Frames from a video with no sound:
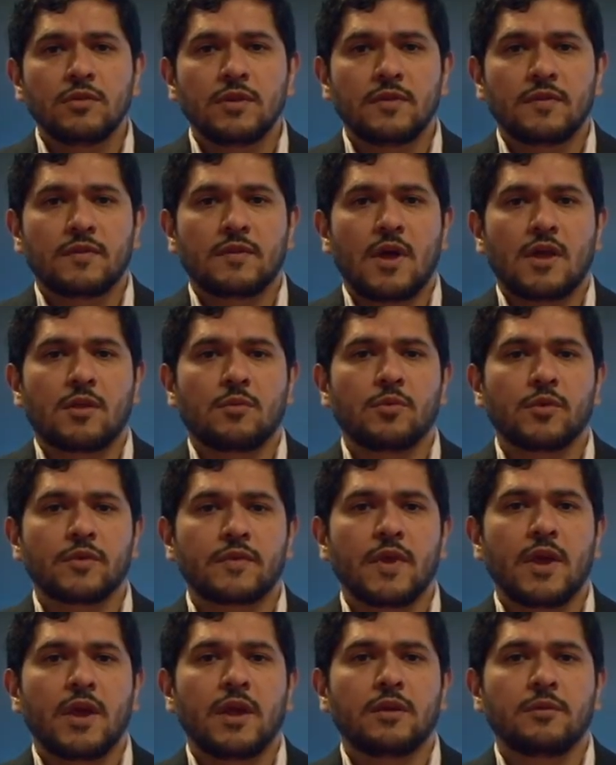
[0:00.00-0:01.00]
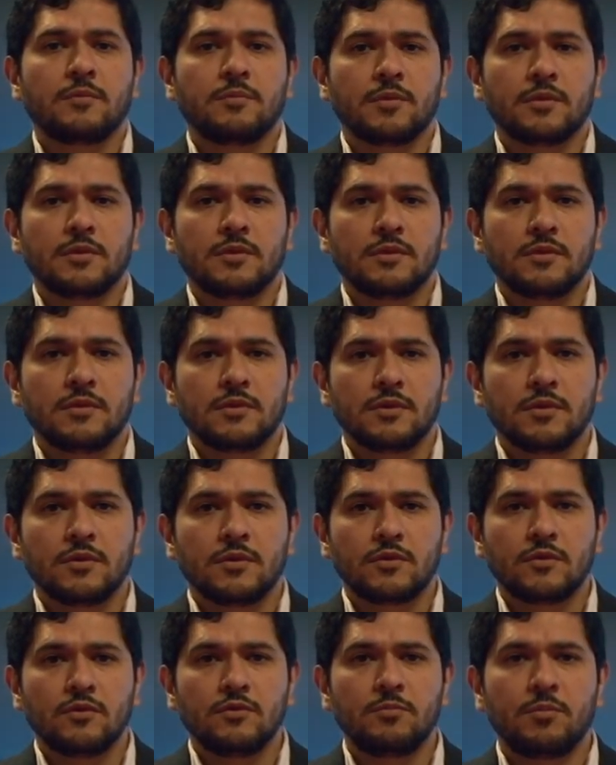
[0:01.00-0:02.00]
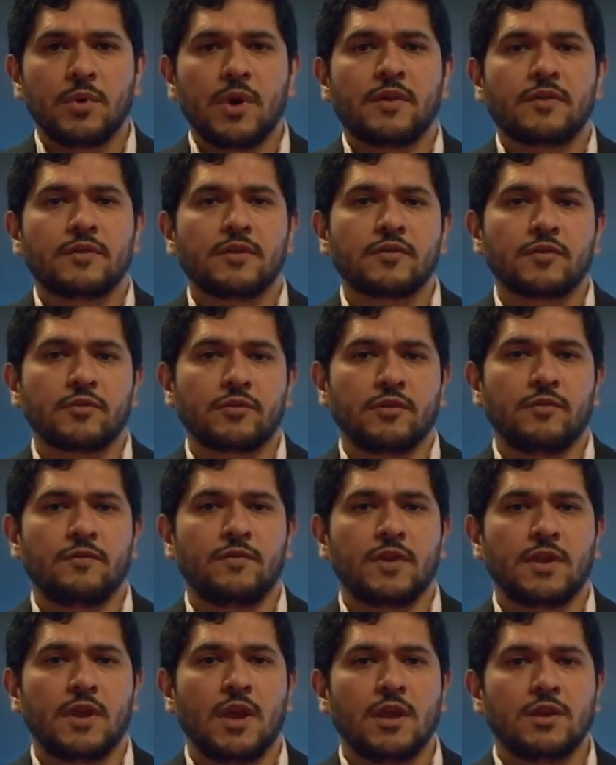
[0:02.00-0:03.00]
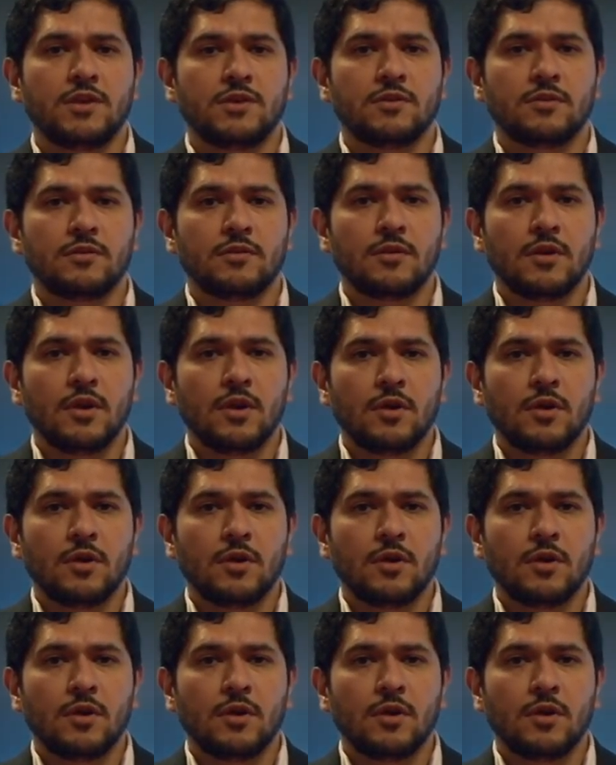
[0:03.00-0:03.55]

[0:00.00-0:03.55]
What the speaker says: design was able to pass the certification,